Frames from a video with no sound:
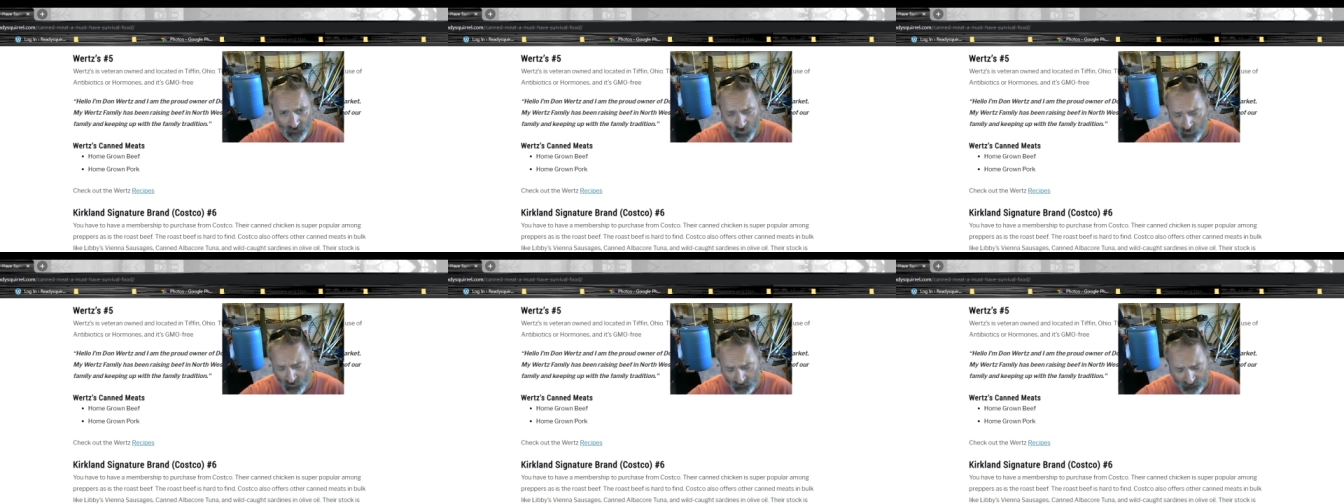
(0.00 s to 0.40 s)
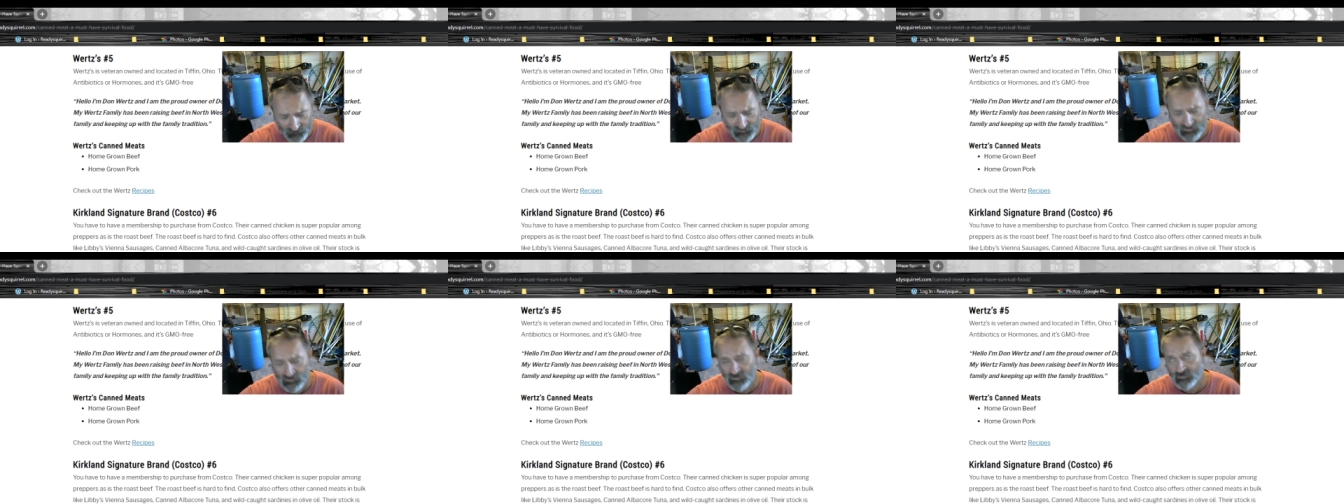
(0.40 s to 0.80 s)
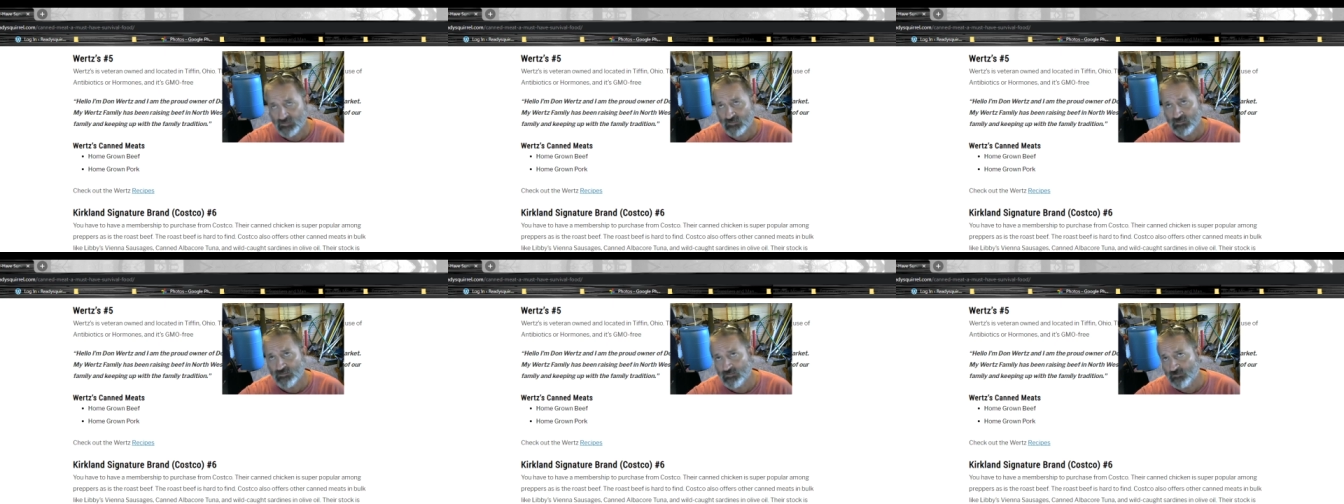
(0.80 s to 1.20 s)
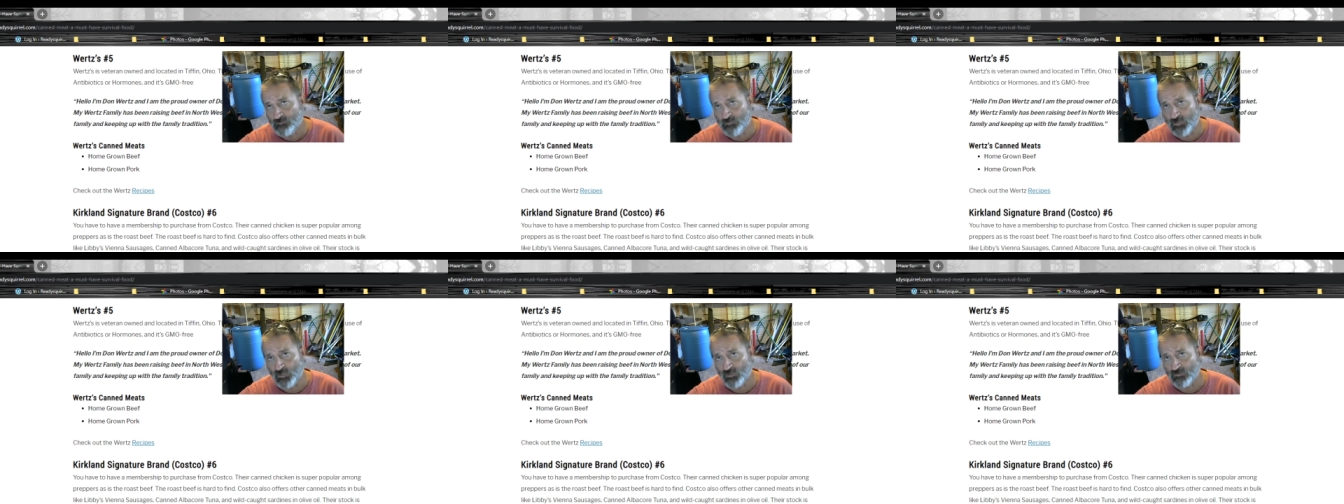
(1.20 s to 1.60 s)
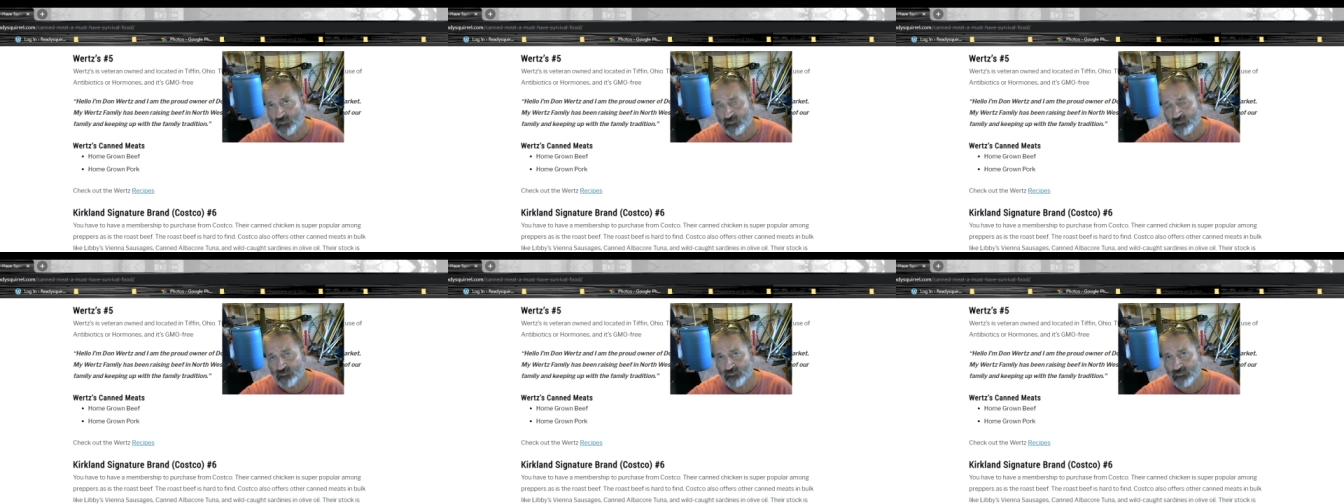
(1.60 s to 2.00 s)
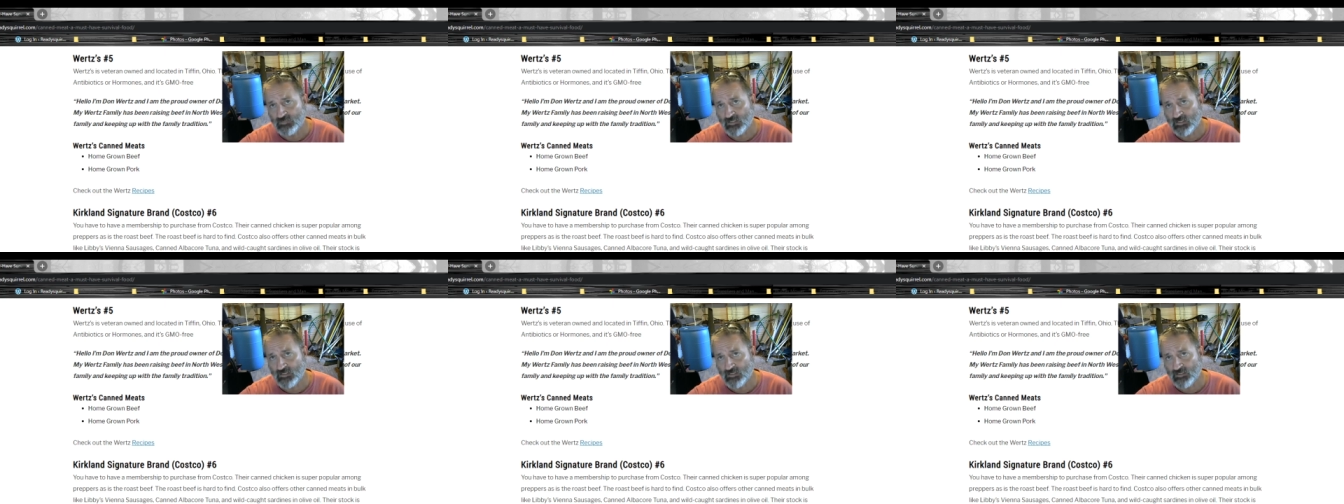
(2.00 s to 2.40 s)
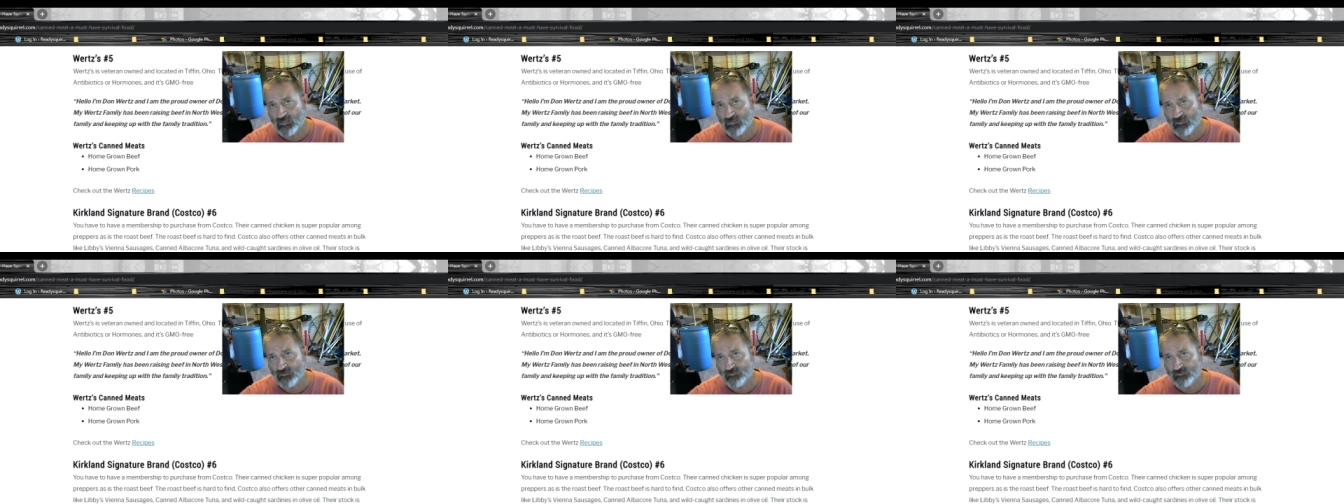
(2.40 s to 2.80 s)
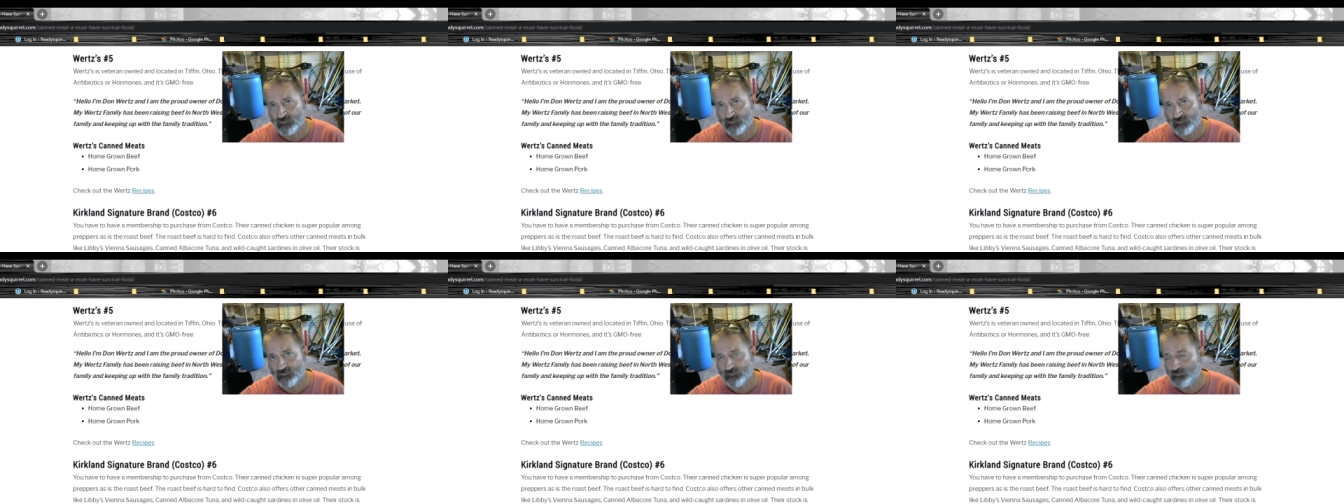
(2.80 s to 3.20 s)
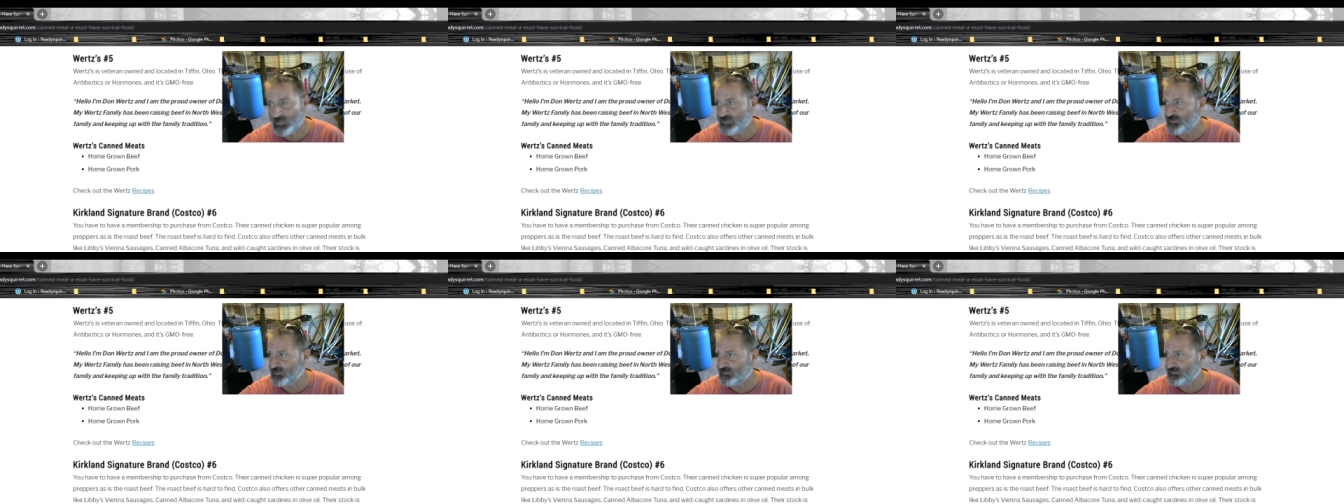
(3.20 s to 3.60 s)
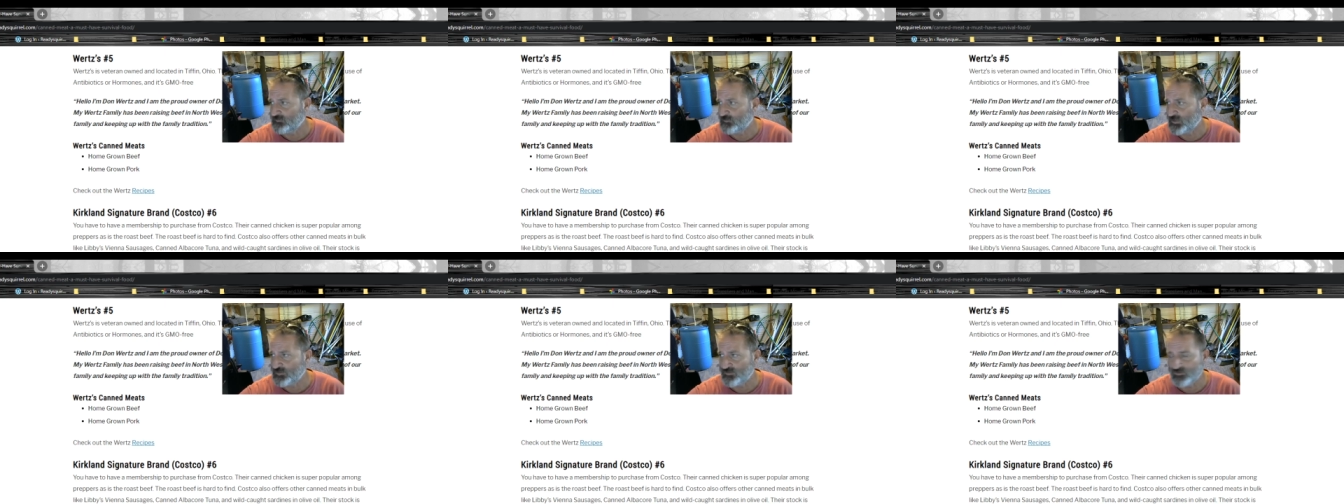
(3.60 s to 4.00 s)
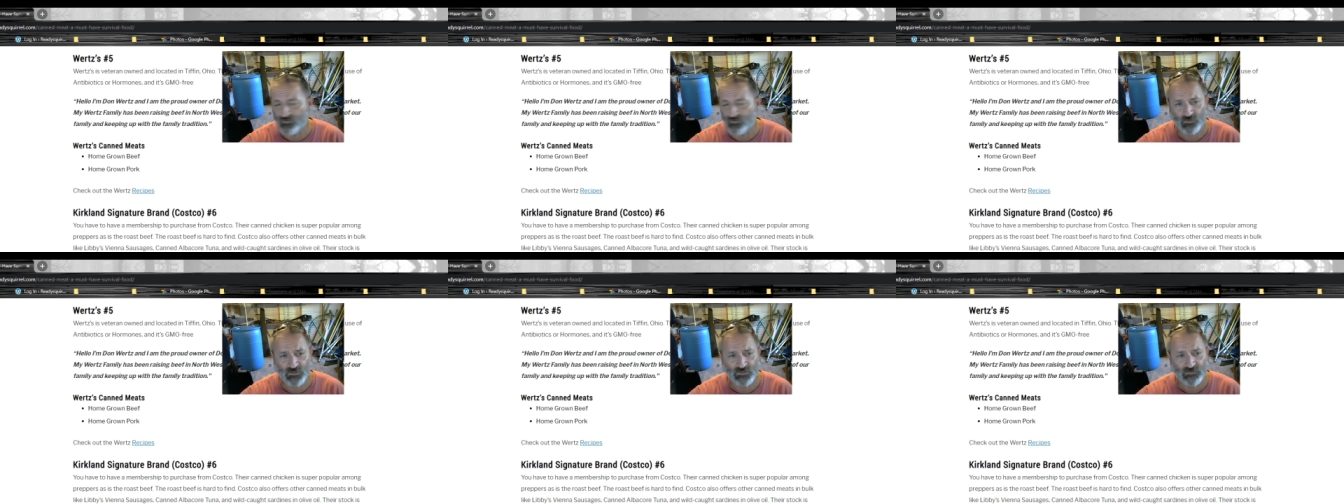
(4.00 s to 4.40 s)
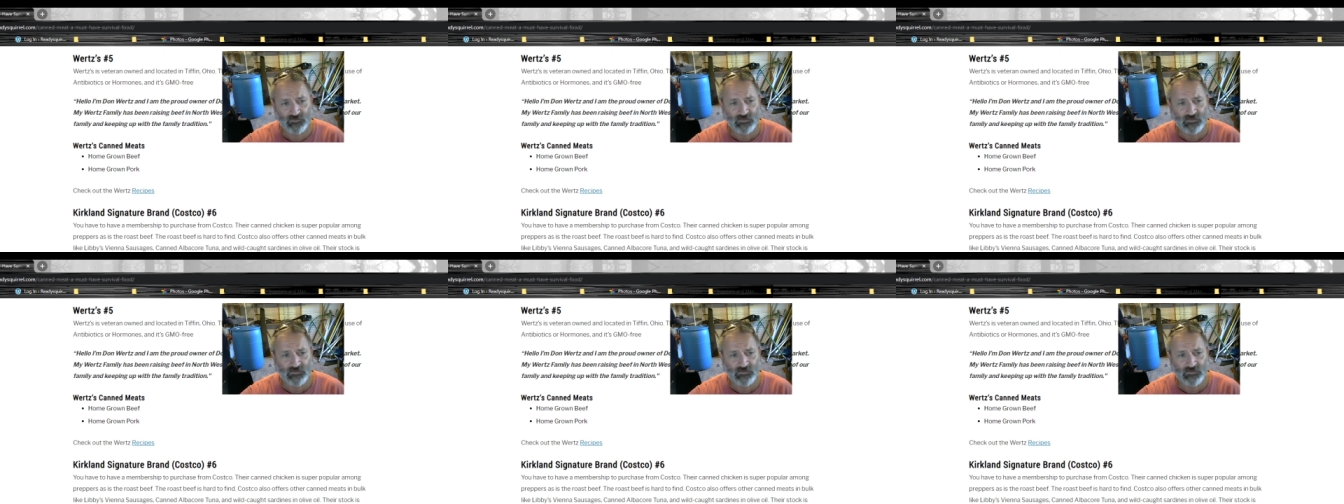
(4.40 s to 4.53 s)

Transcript: or bill uh, budget. Budget's the word.